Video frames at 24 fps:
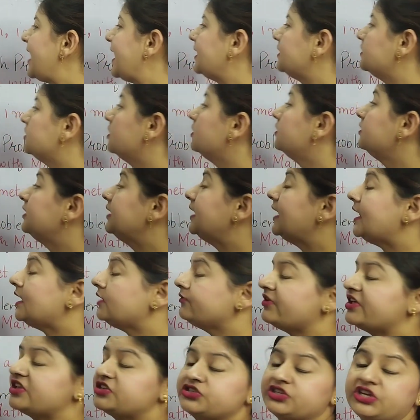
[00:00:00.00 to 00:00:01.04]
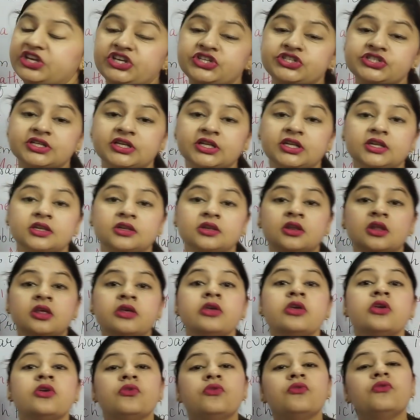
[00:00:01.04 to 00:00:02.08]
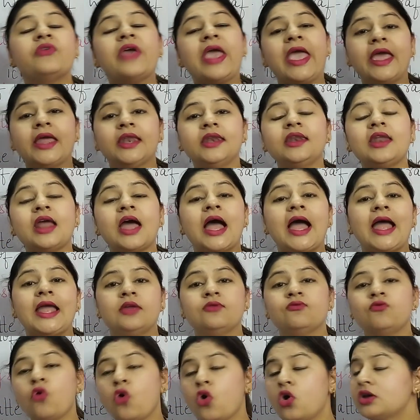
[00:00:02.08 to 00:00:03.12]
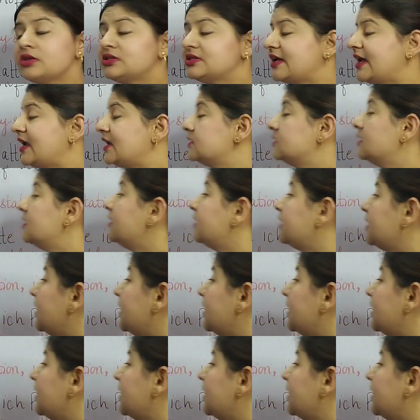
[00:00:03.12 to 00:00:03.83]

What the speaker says: at the railway station. When I was at the